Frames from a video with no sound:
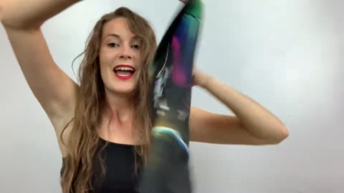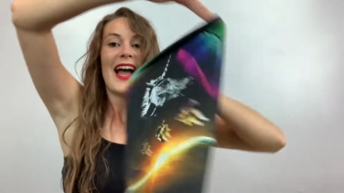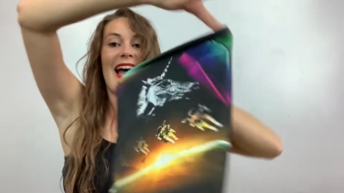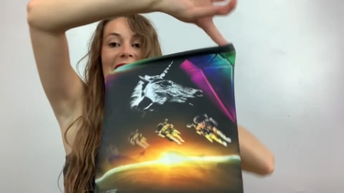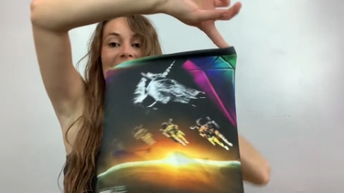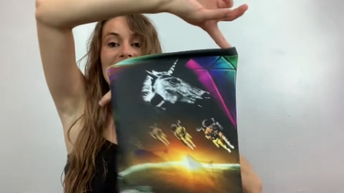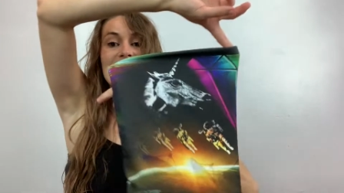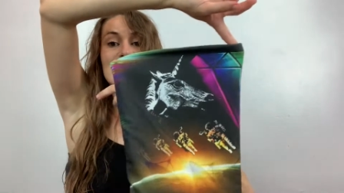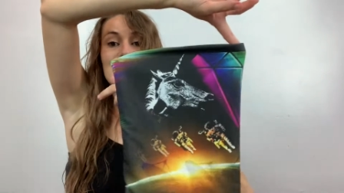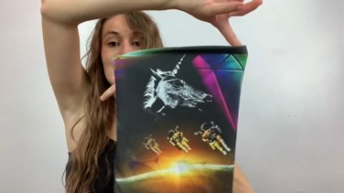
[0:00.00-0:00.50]

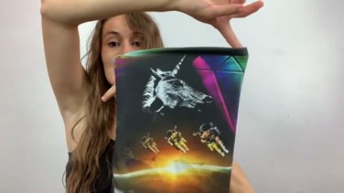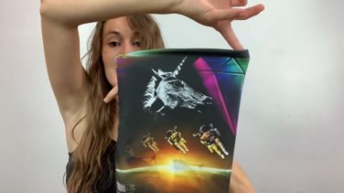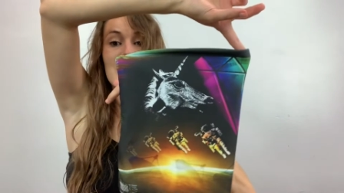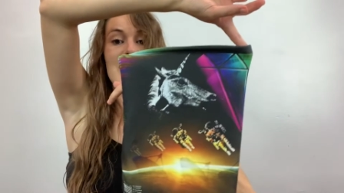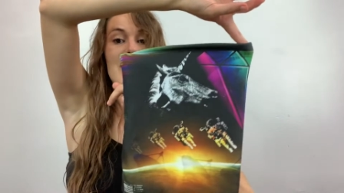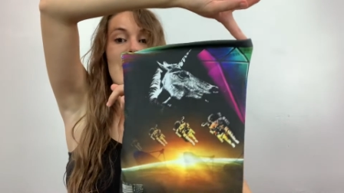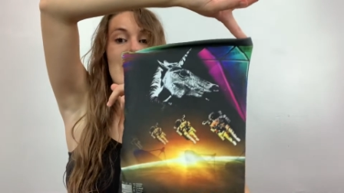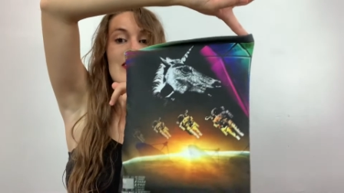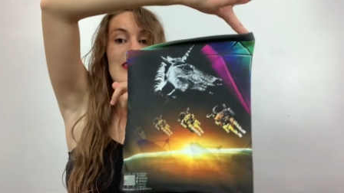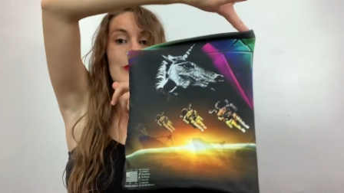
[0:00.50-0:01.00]
I just
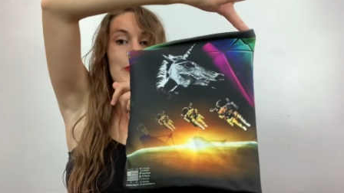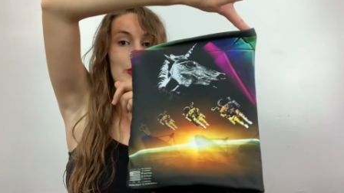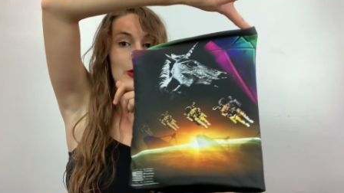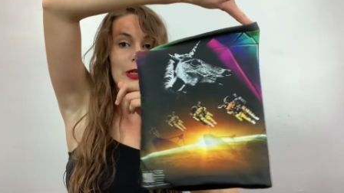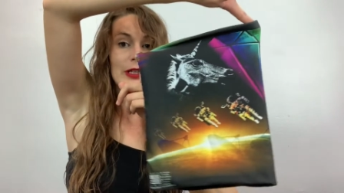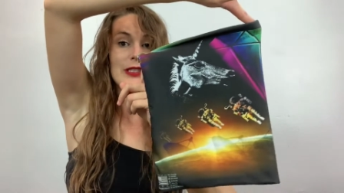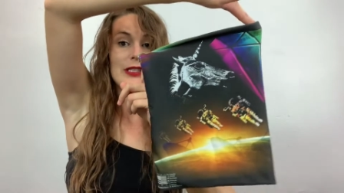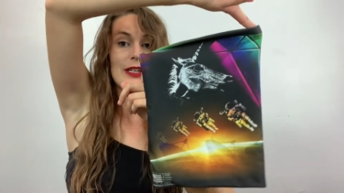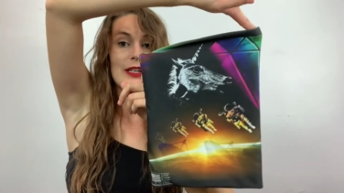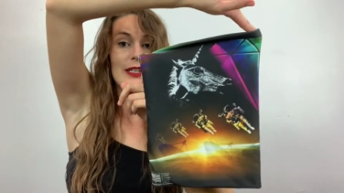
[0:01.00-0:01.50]
really like the
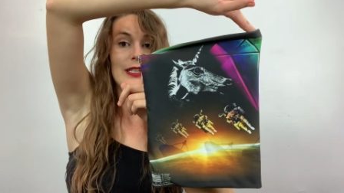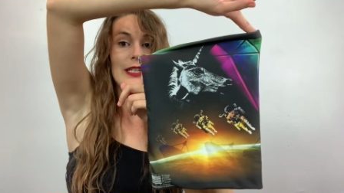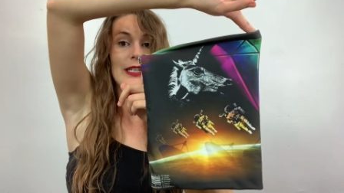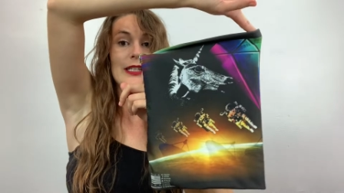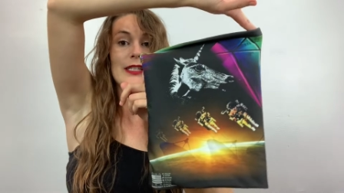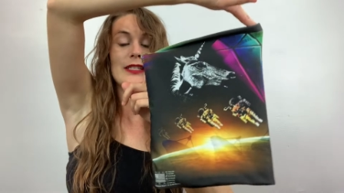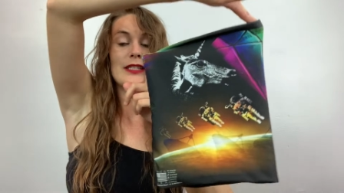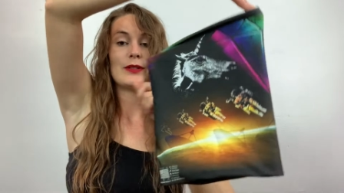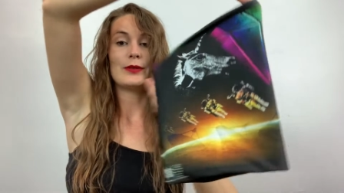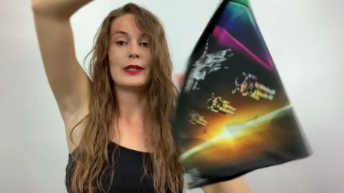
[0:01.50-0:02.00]
print on
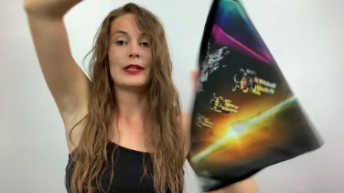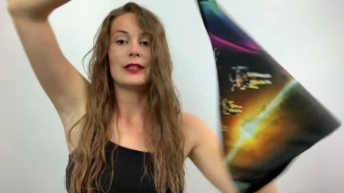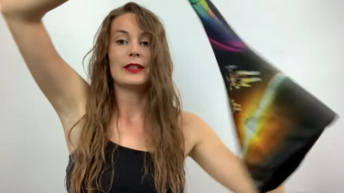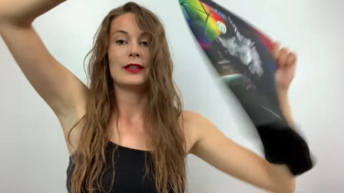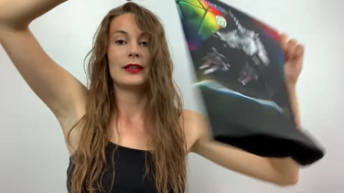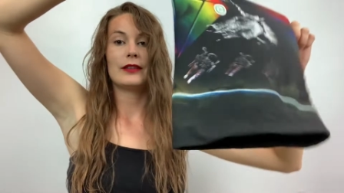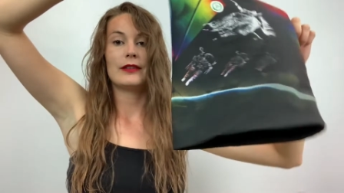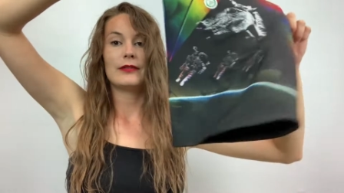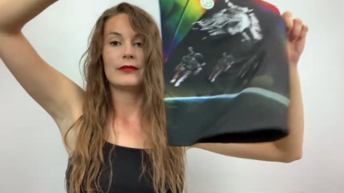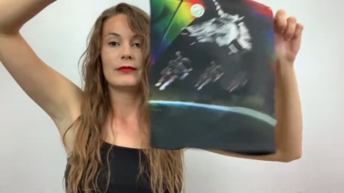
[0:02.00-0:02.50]
it so I
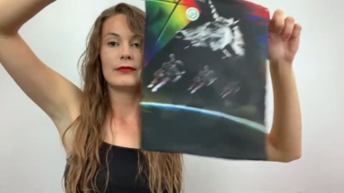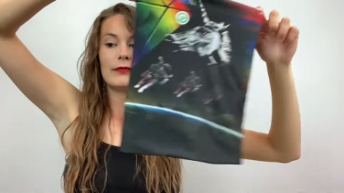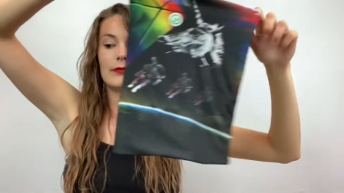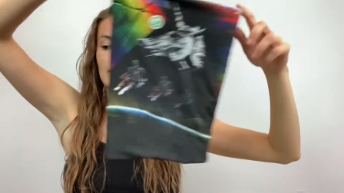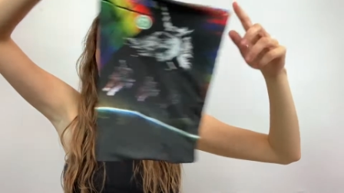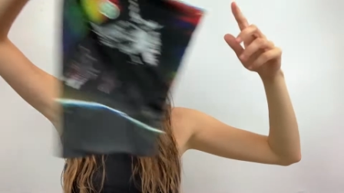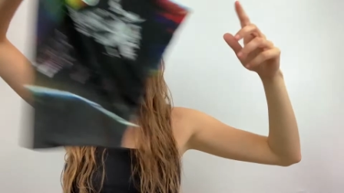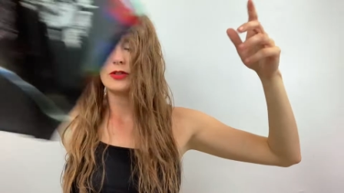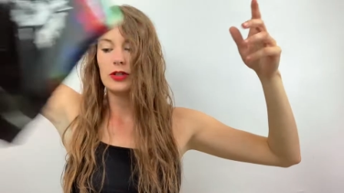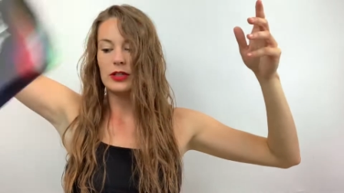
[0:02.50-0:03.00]
can
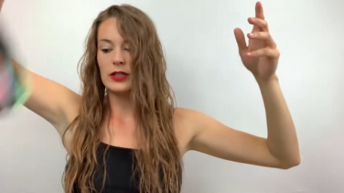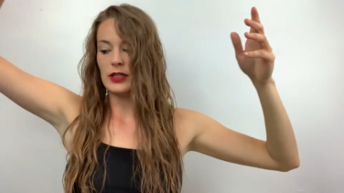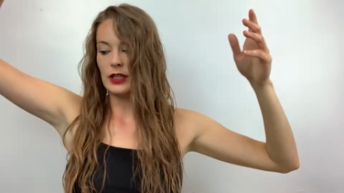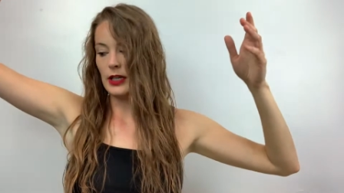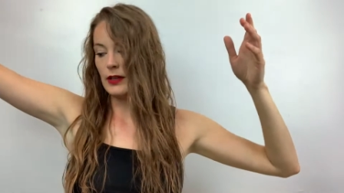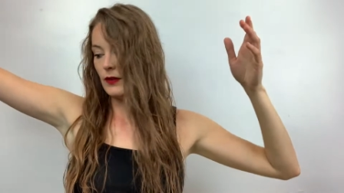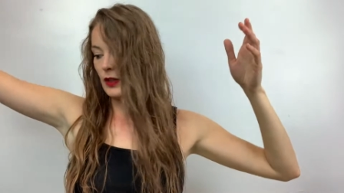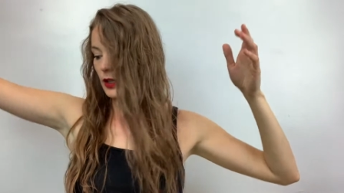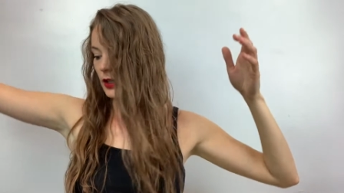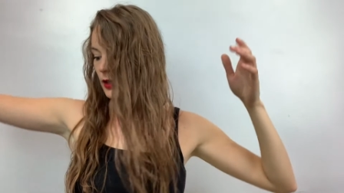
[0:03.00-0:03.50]
just
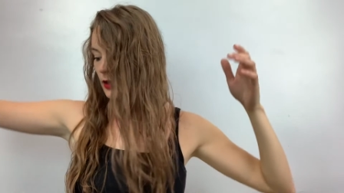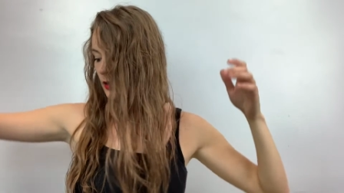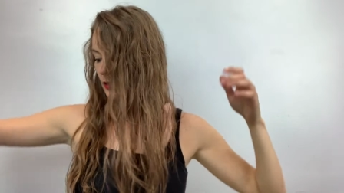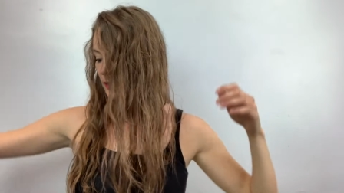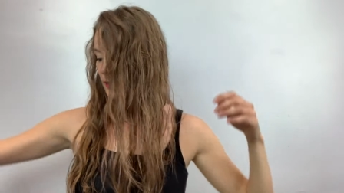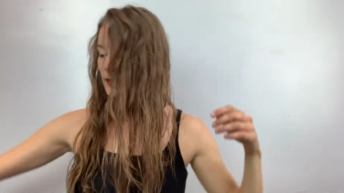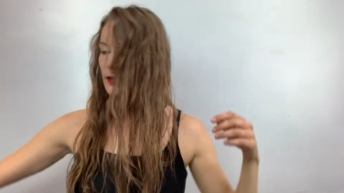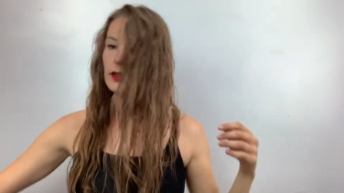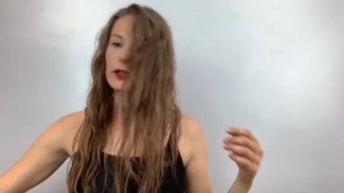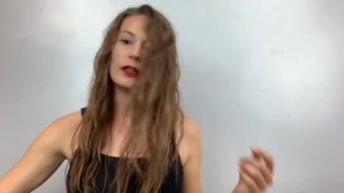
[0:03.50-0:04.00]
leave it,
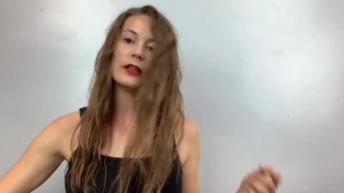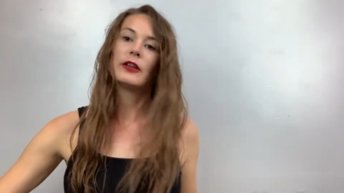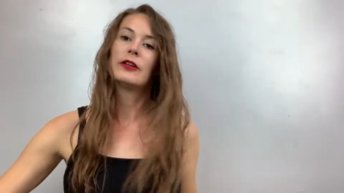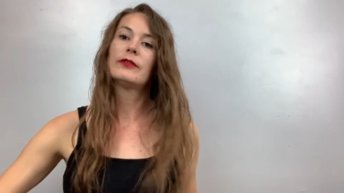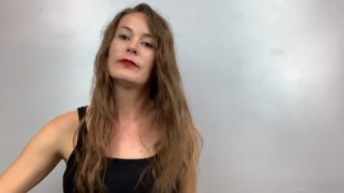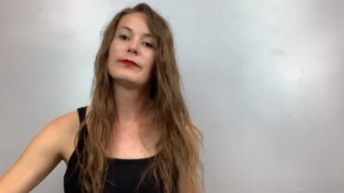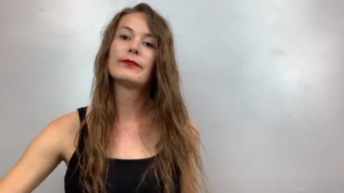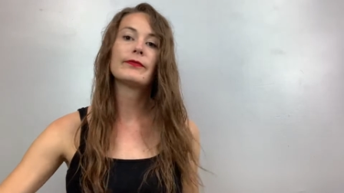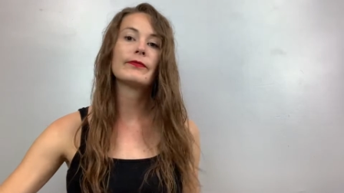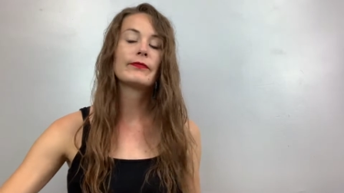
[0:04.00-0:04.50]
you know.